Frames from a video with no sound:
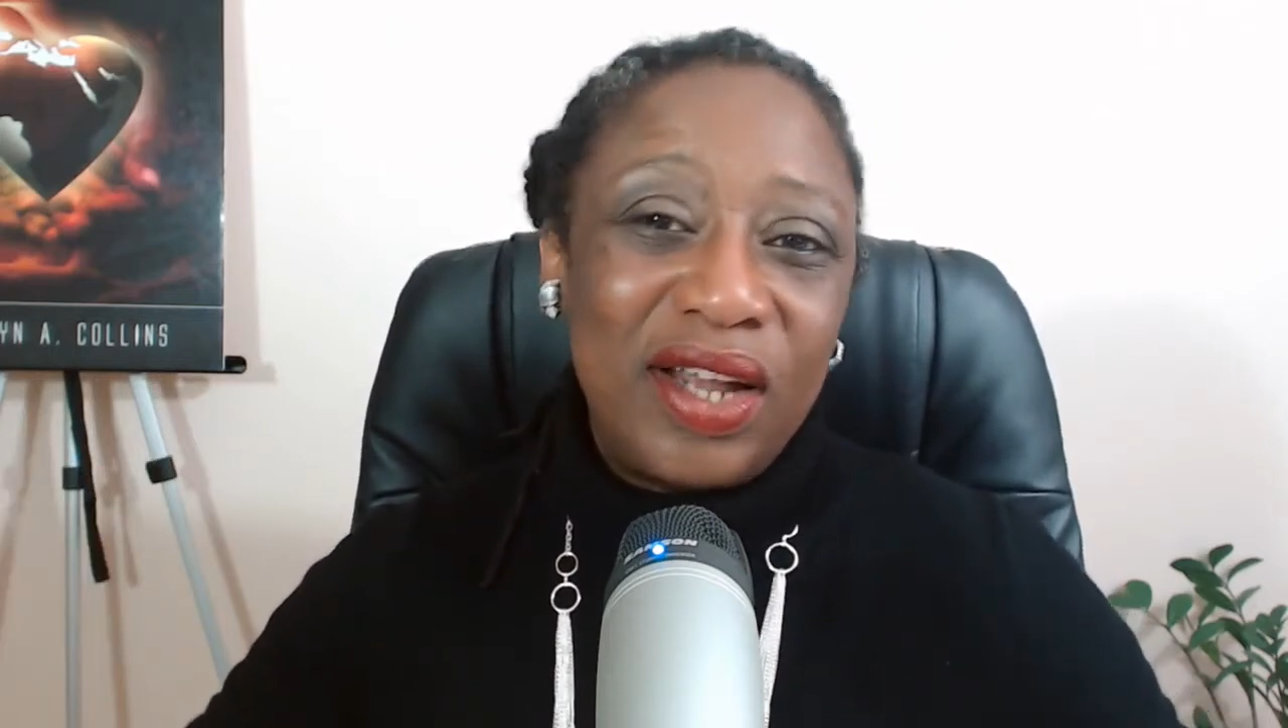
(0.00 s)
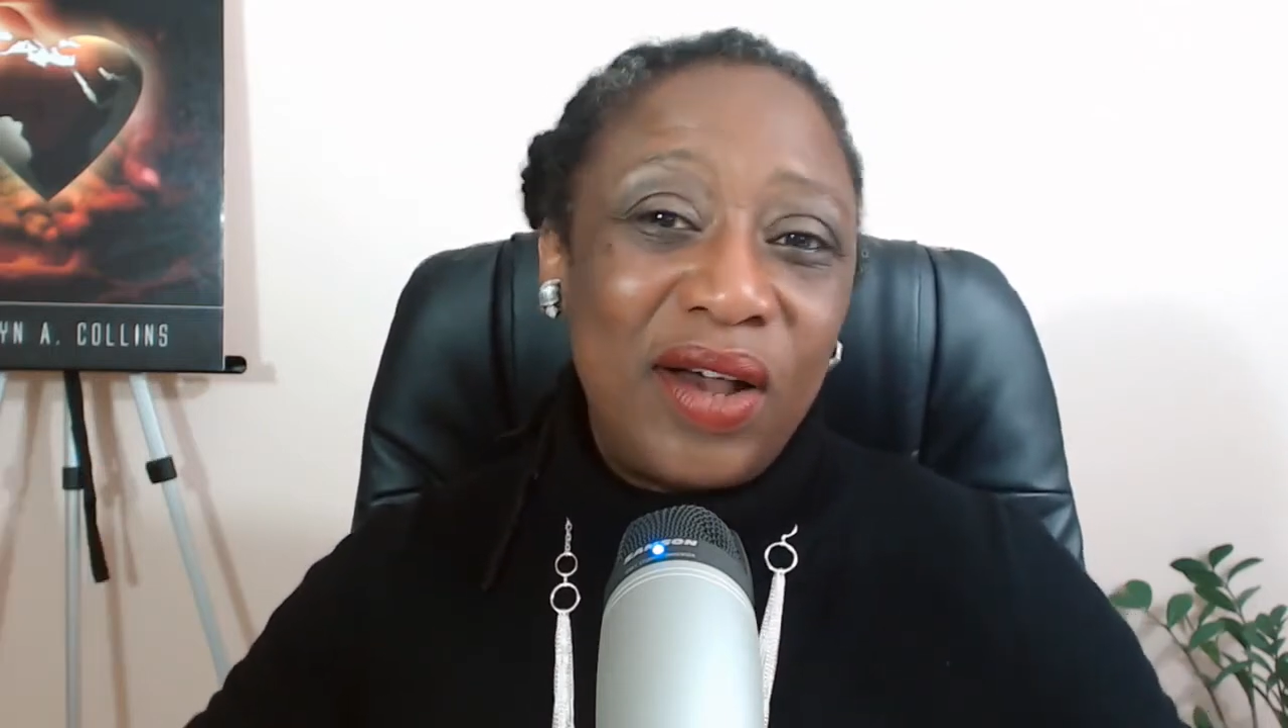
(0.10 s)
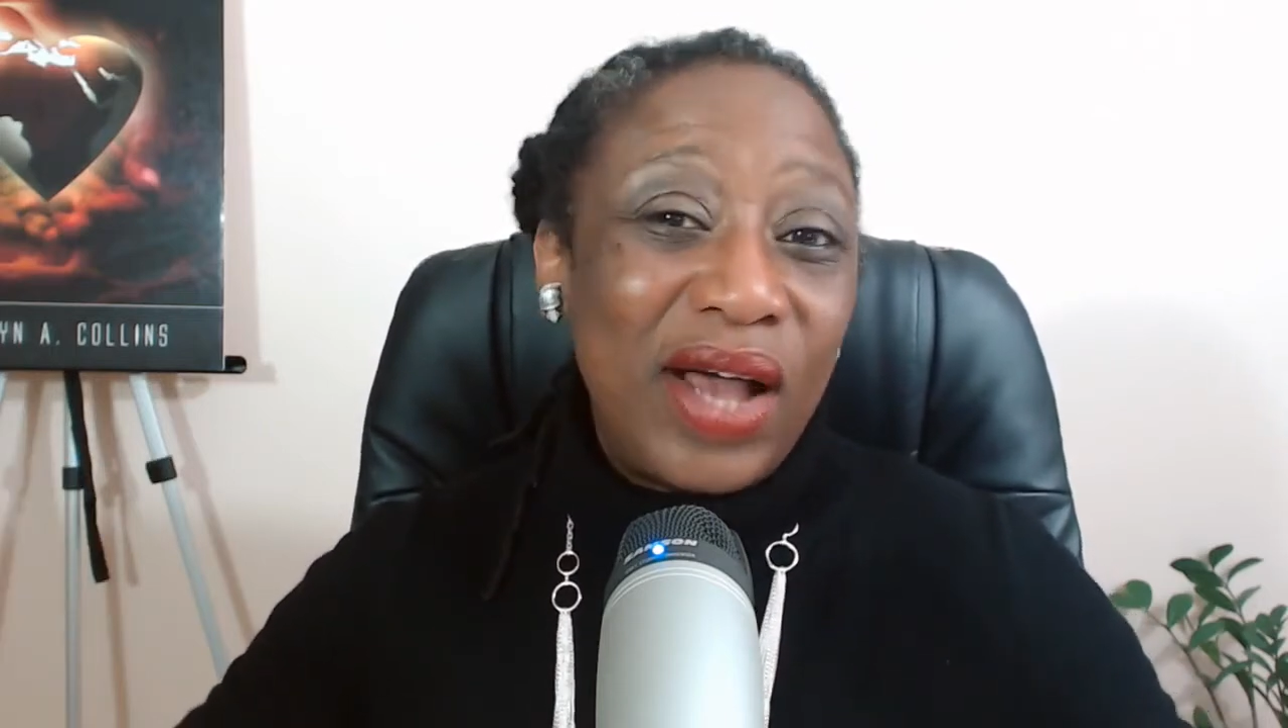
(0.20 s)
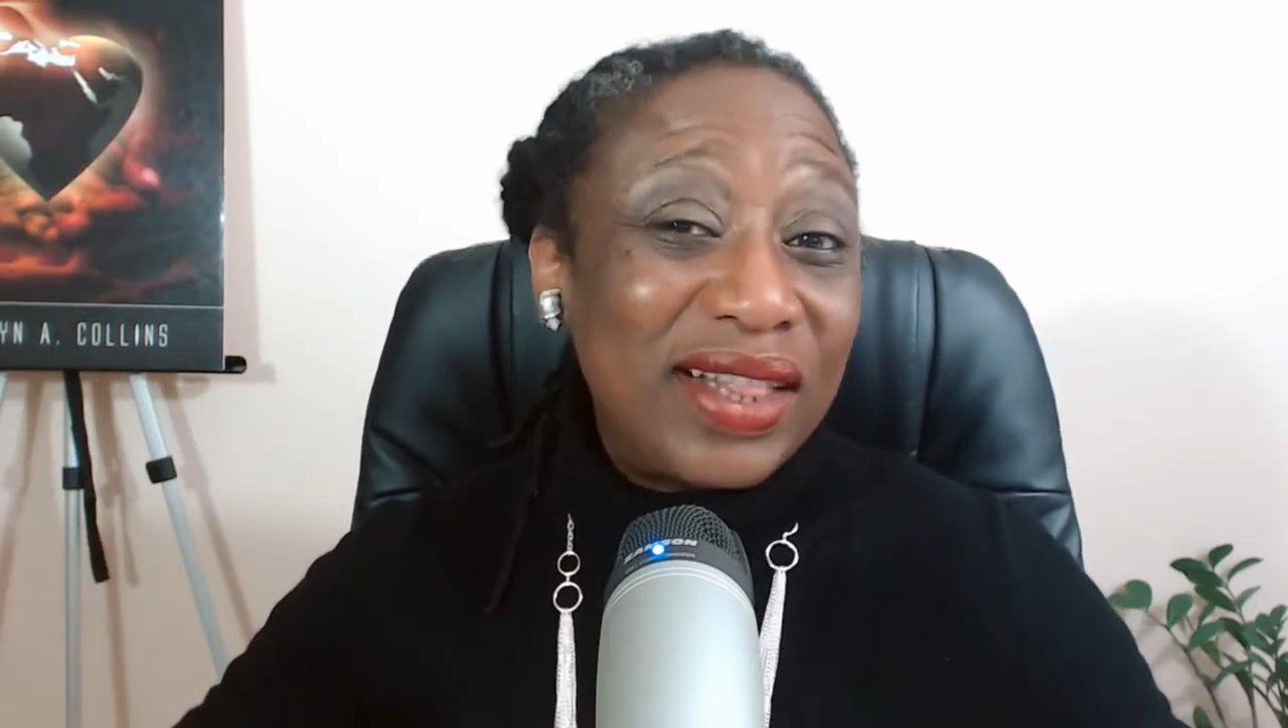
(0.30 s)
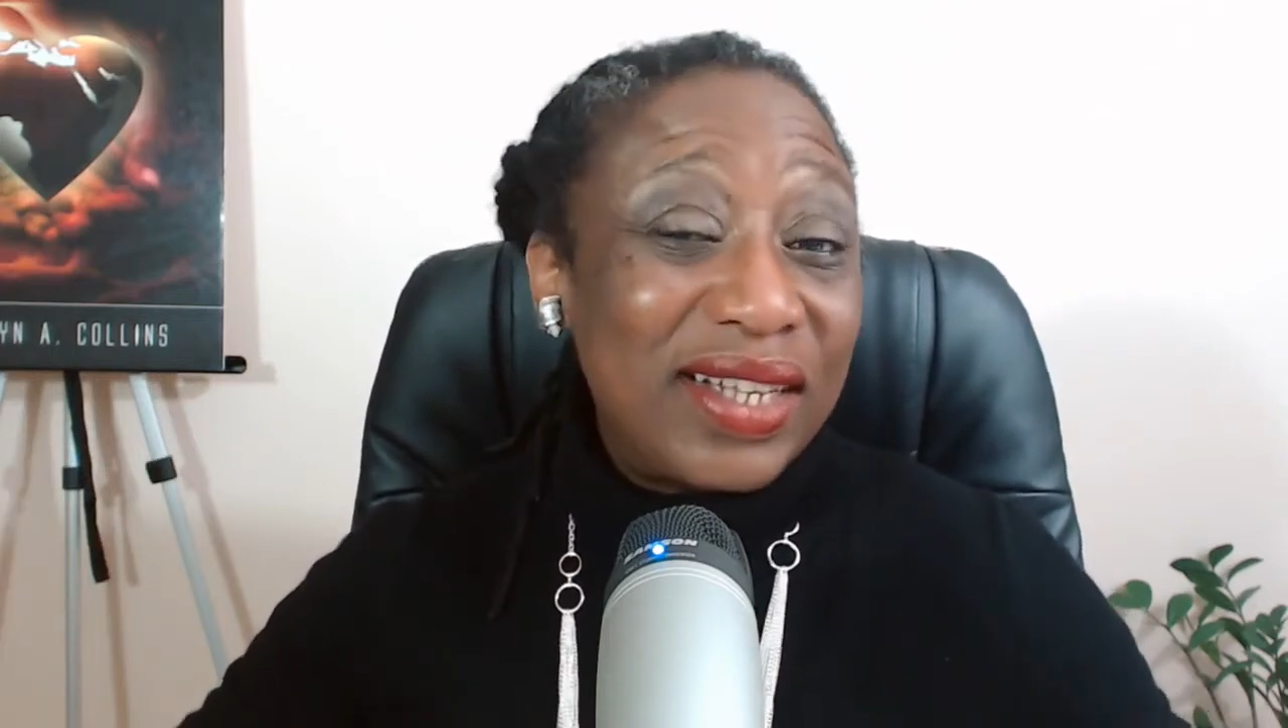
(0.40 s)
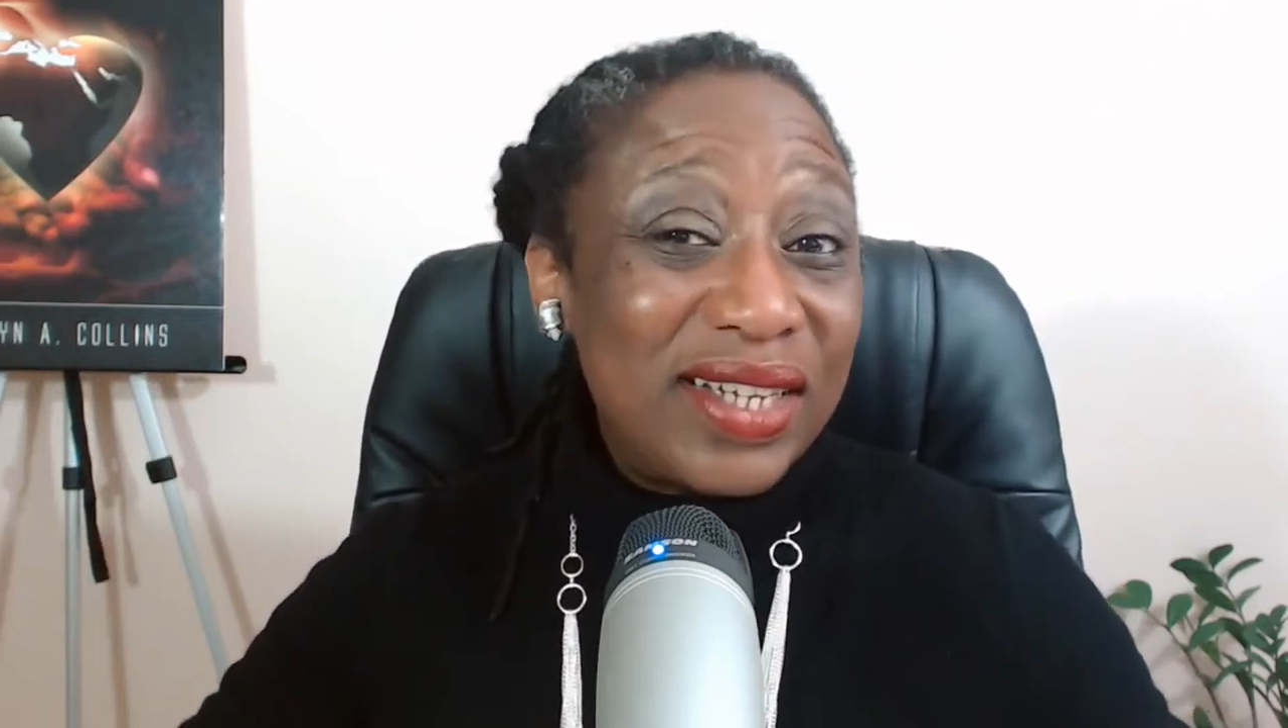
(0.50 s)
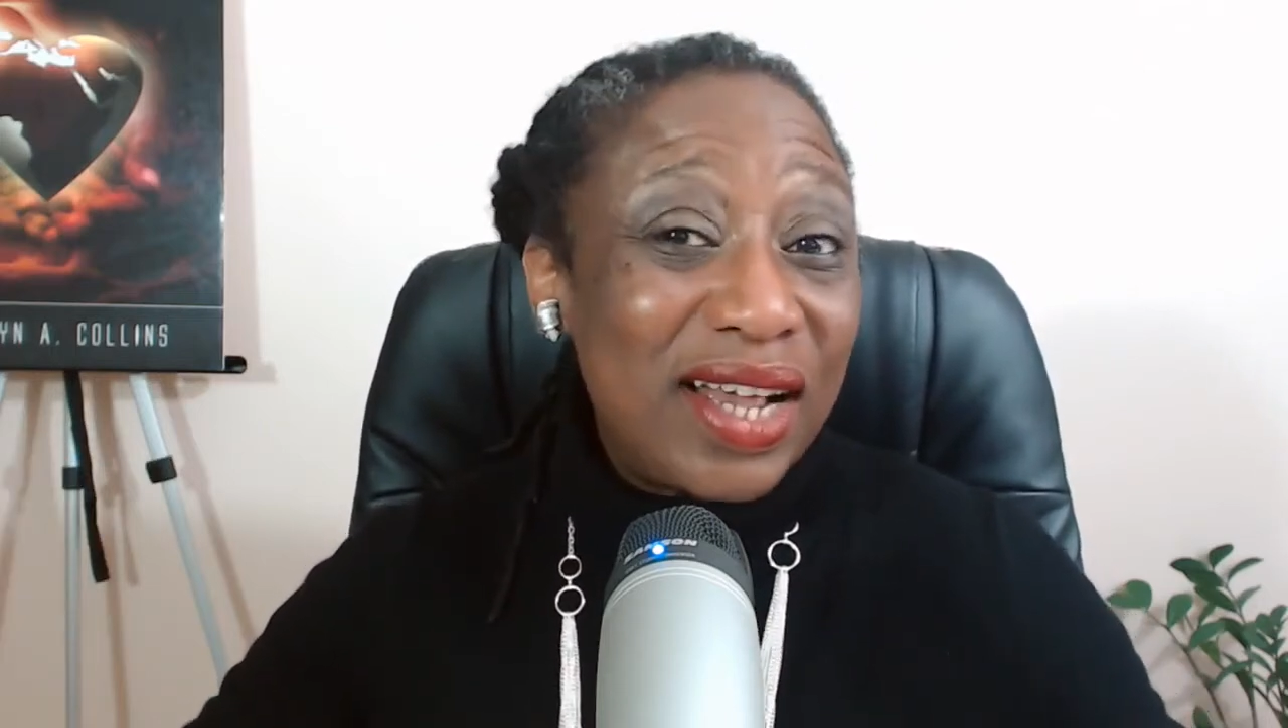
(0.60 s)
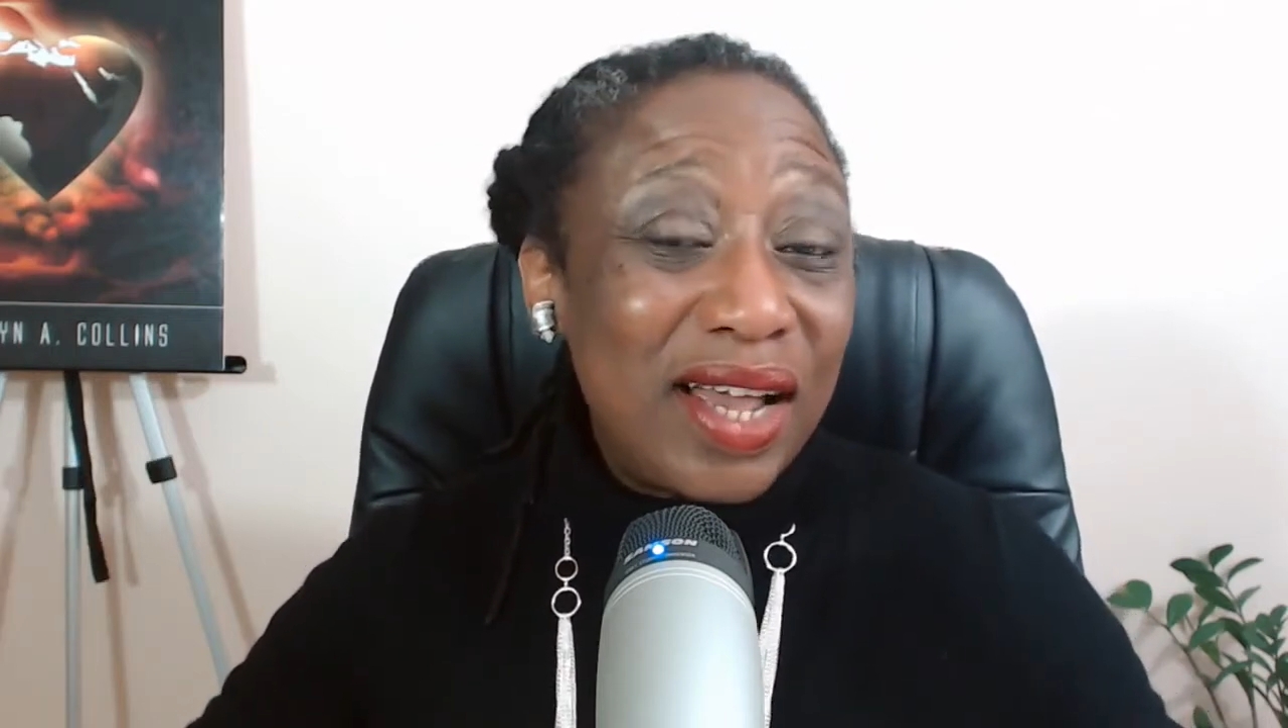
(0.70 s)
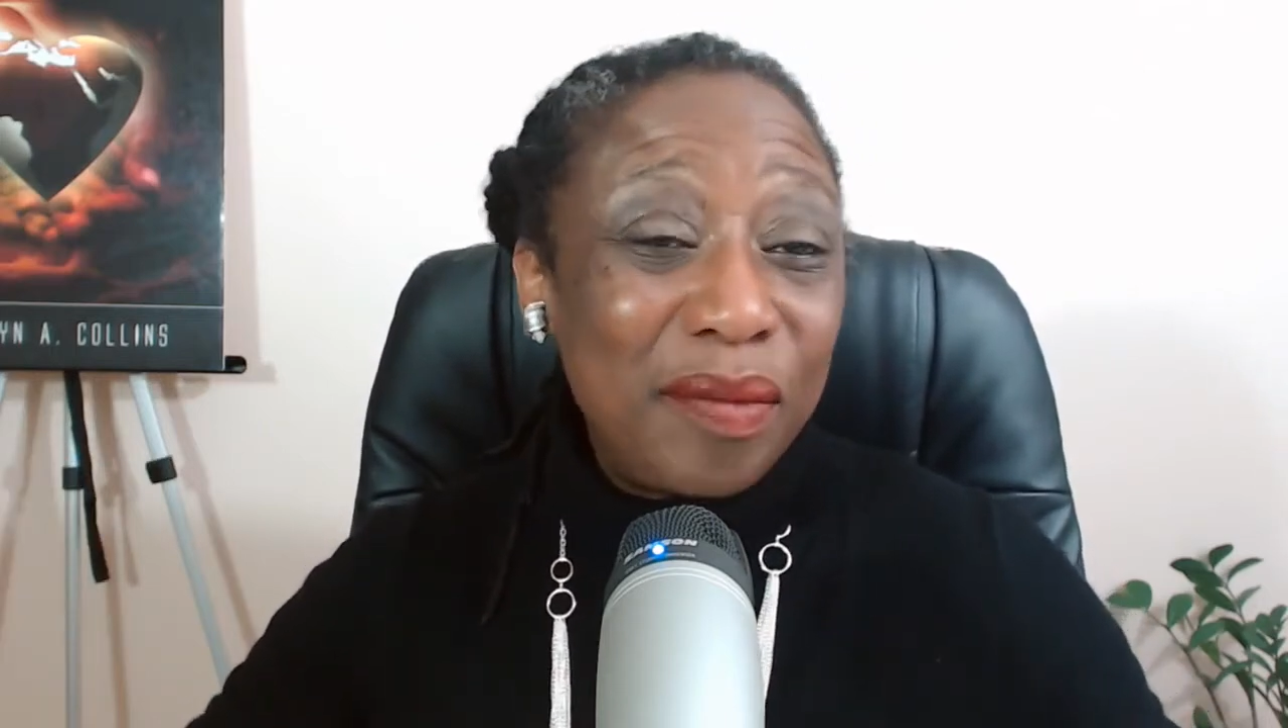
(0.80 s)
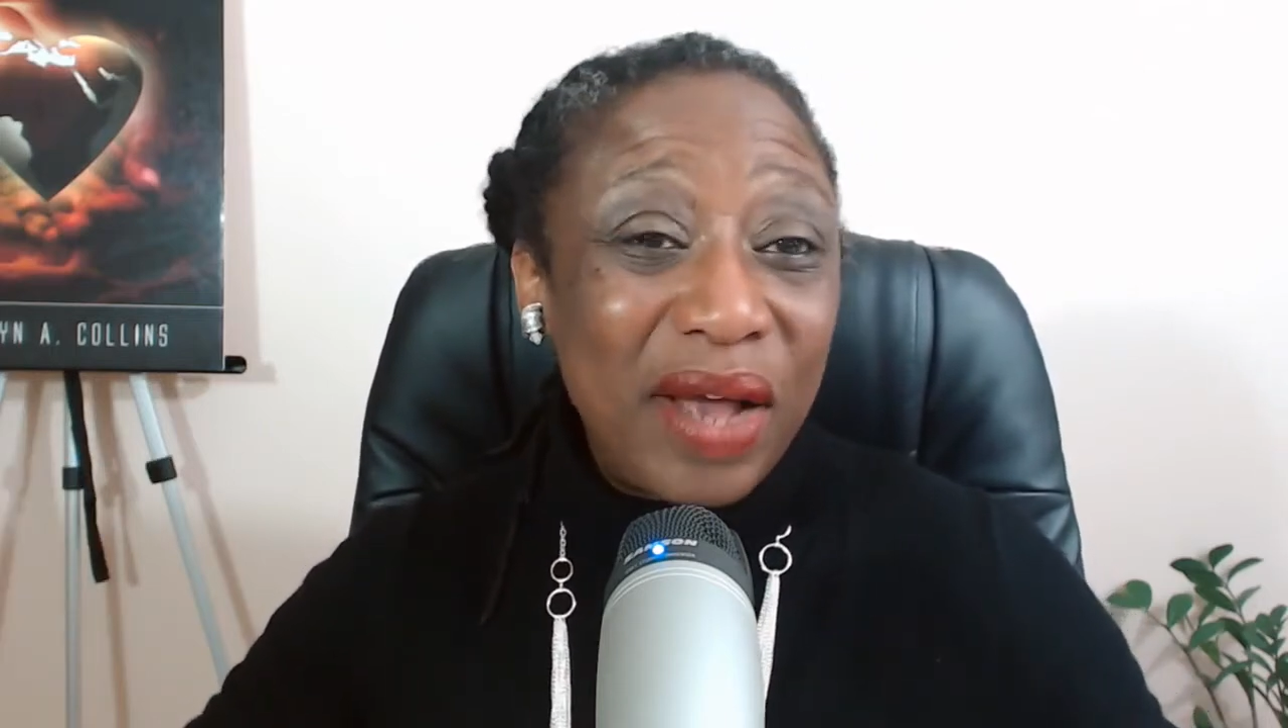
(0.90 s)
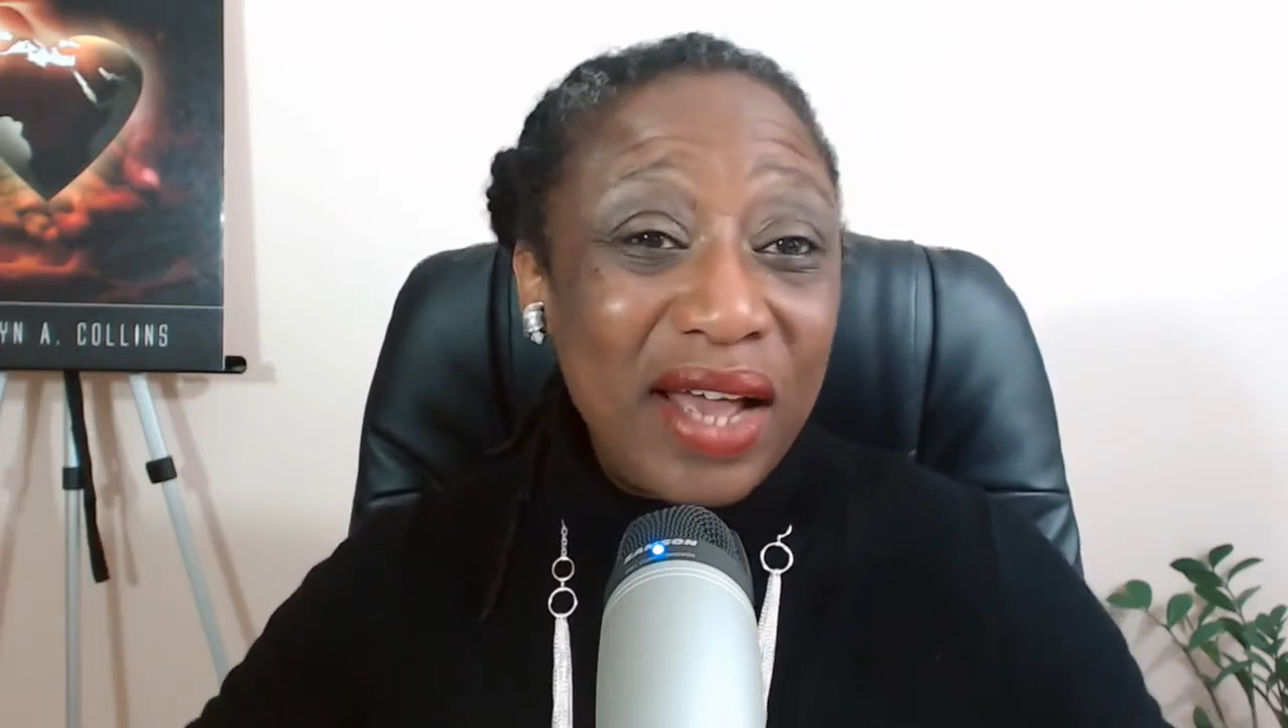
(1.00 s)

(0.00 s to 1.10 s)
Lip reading: Now, at the time,